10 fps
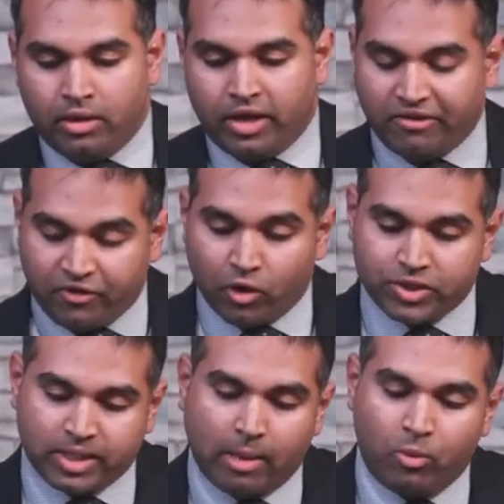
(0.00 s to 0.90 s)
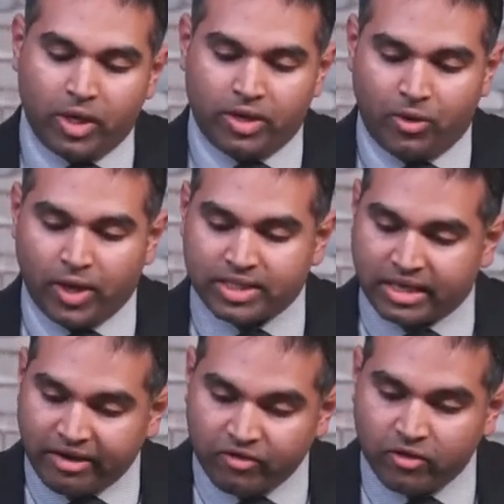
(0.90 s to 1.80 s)
If you're someone who has
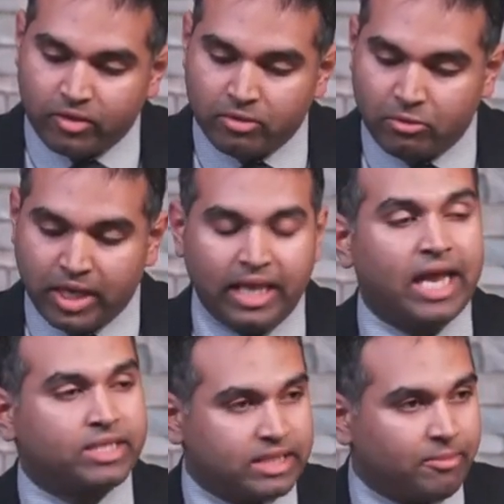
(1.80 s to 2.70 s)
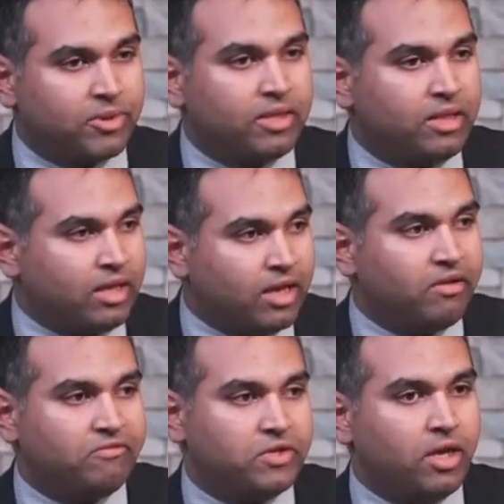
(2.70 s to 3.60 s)
never really accepted the
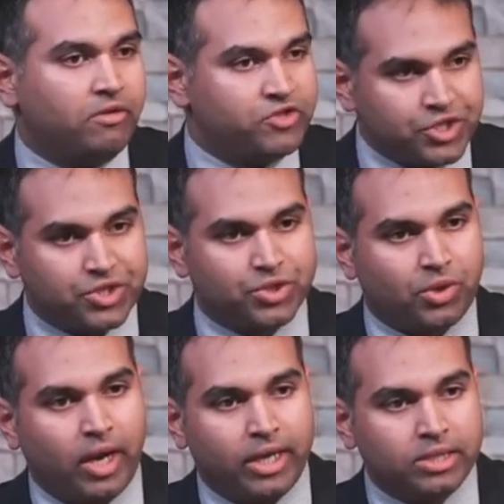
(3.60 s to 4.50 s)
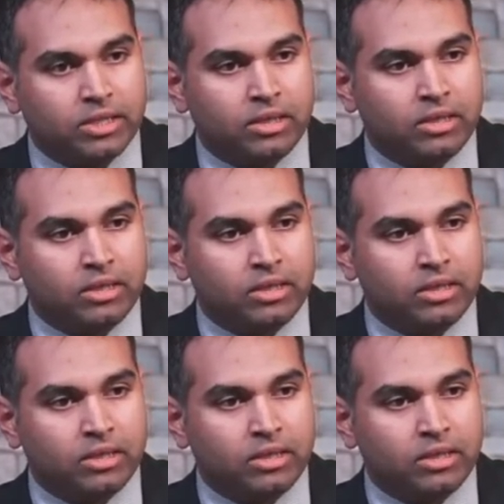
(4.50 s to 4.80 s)
gift of Jesus Christ,